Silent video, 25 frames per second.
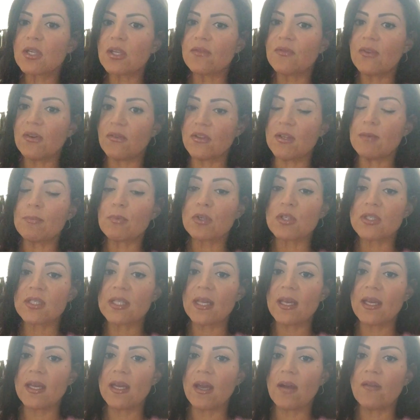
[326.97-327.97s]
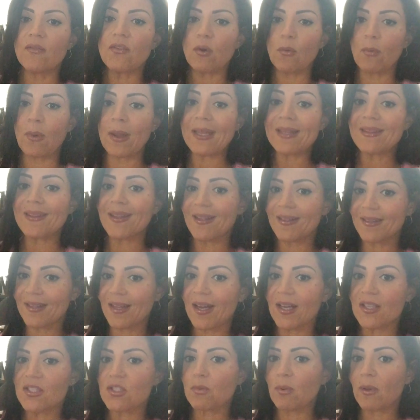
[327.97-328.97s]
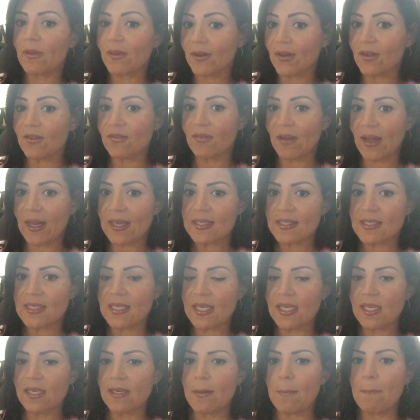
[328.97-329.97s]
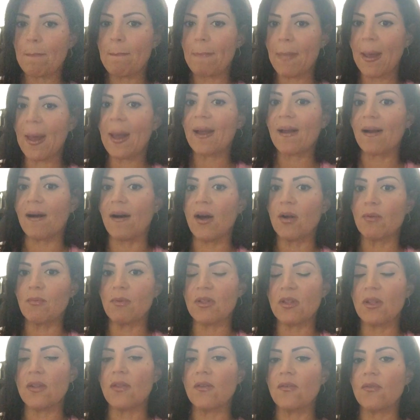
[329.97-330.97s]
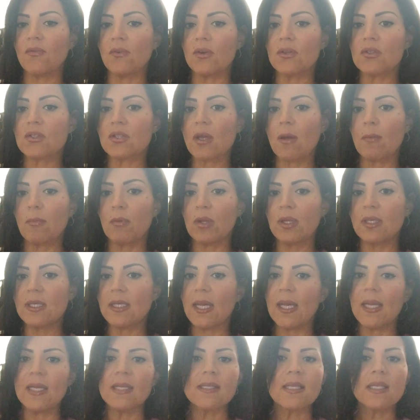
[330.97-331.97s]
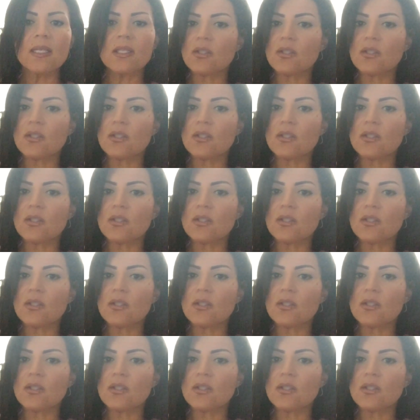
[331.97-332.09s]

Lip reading: to 50% of the weight they lost while they were fasting back on within the first couple of days.